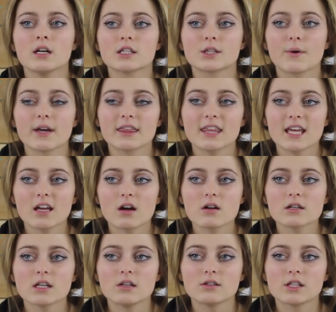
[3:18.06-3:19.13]
So I think
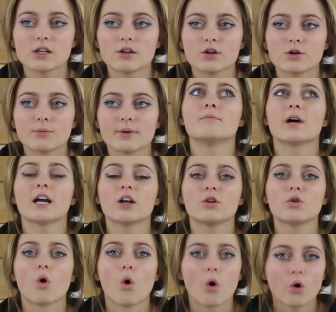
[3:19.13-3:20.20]
on YouTube, my
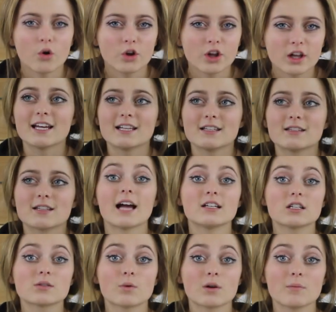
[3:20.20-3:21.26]
goal is I
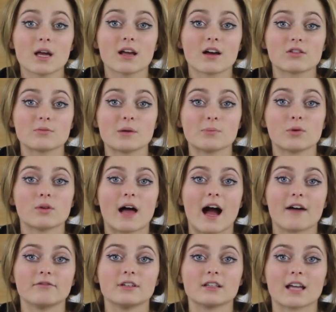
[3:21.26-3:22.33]
just want to make other people
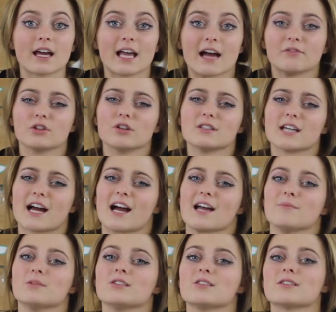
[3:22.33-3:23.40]
laugh and like have a good
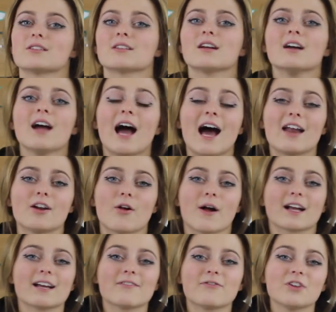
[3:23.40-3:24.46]
time and just I don't know,
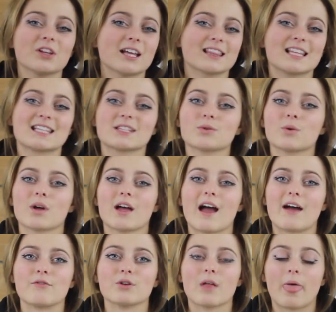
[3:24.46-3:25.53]
like I feel like that's what
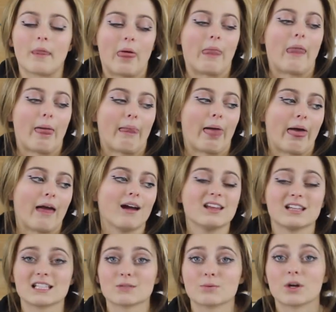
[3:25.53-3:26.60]
every blah, blah, blah,
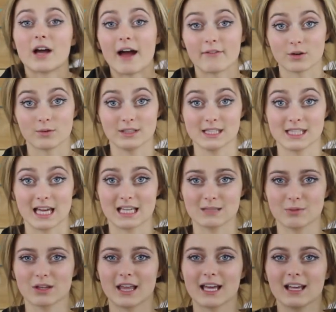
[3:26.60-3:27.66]
that's what everyone says,
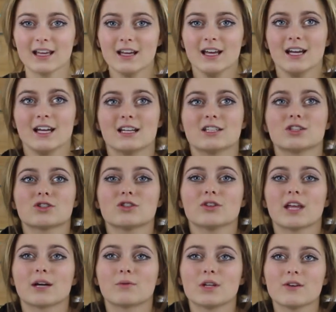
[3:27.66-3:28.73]
but like it's true.
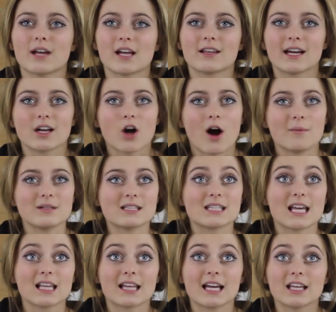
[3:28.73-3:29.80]
Like when you get like comments
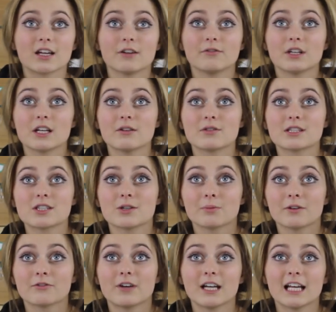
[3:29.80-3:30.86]
saying like your video was
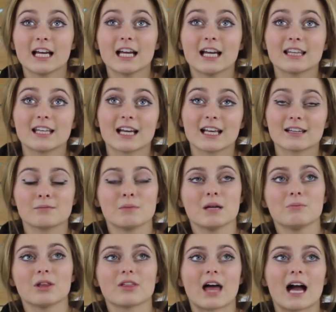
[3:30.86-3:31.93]
super funny and like it
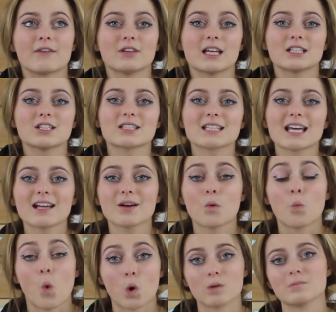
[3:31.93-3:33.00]
made me laugh, that just like
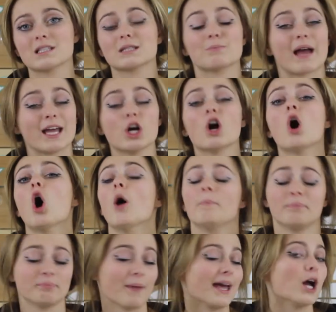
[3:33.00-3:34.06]
warms my
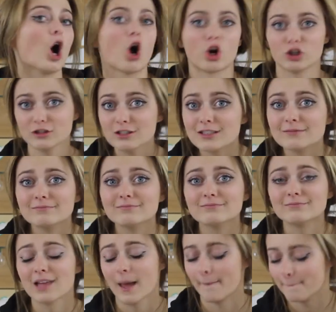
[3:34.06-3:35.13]
my heart.
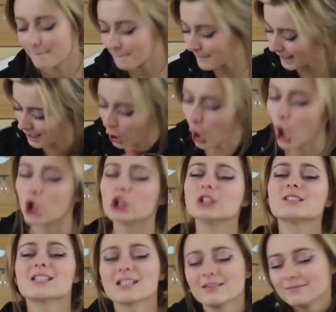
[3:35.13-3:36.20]
My
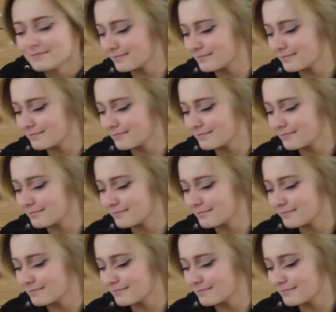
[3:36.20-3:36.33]
heart